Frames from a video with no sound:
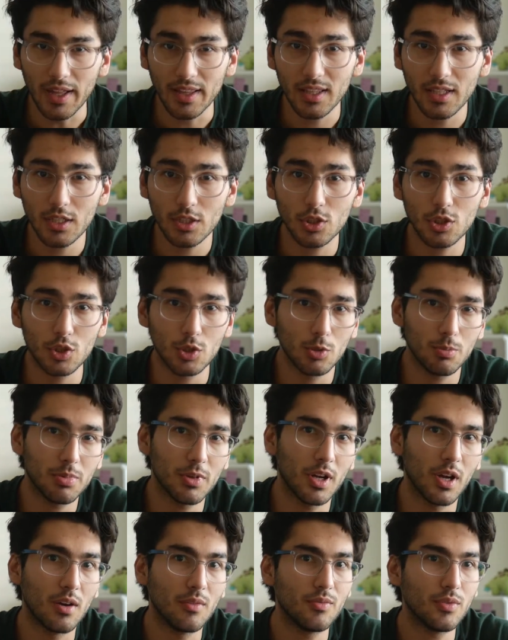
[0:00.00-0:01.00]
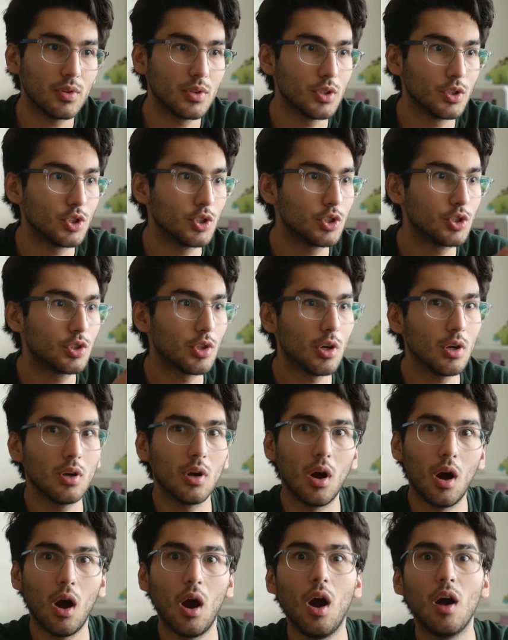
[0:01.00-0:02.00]
think it's super helpful to
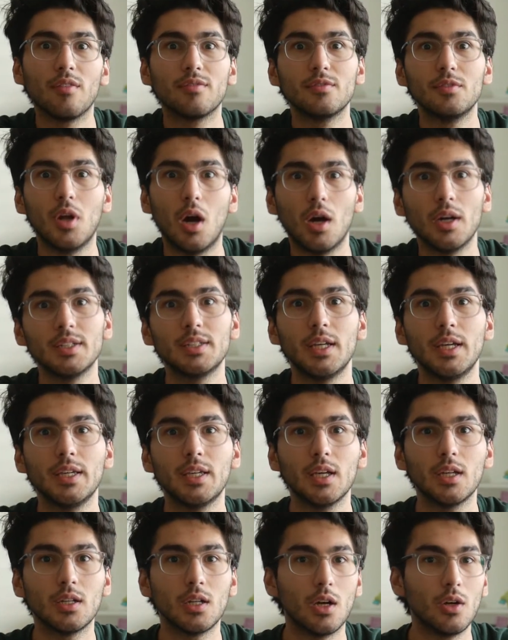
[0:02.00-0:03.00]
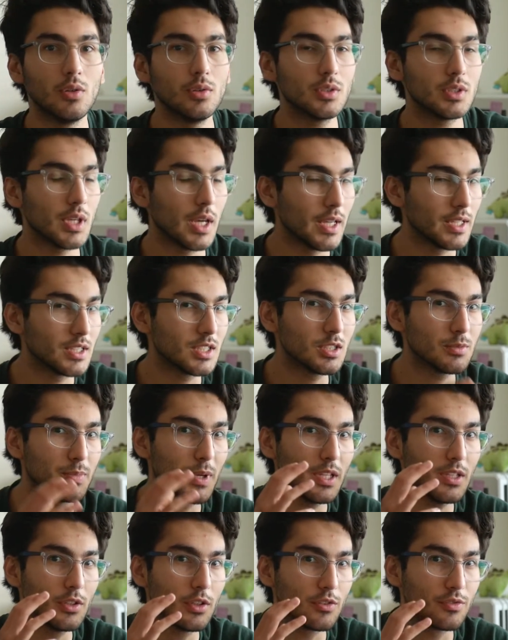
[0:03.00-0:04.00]
start off not taking notes and
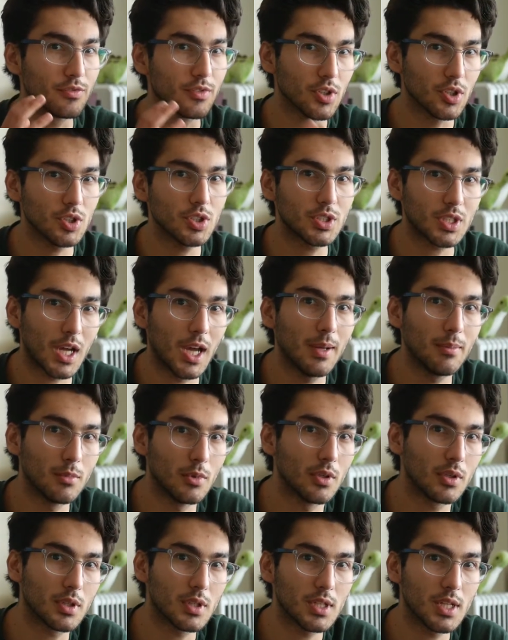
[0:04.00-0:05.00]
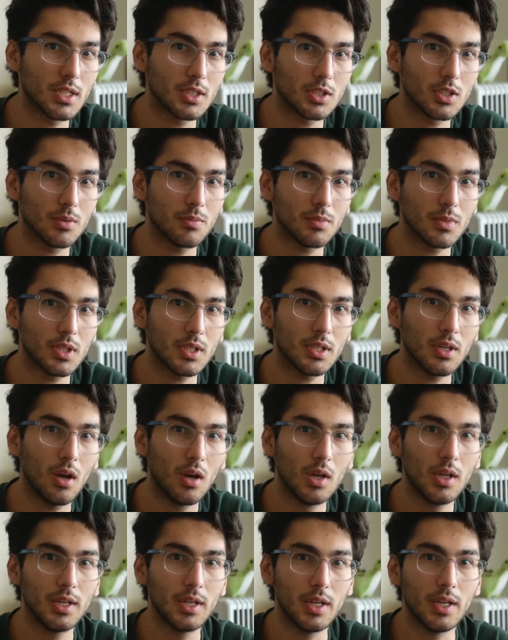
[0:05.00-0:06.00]
spend your first time looking at something
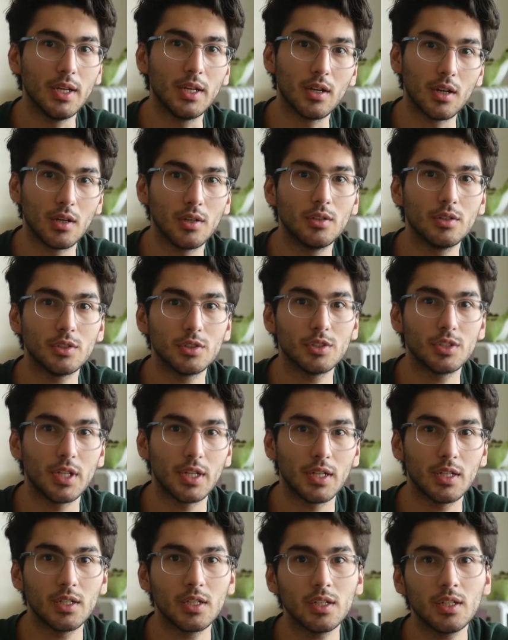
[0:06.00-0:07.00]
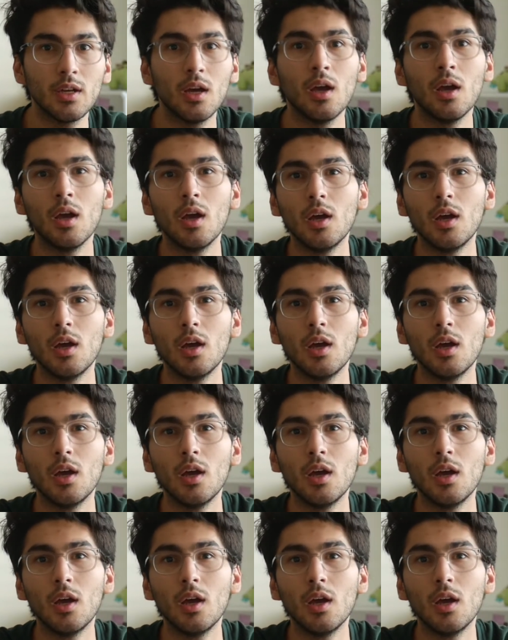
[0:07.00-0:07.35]
in understanding.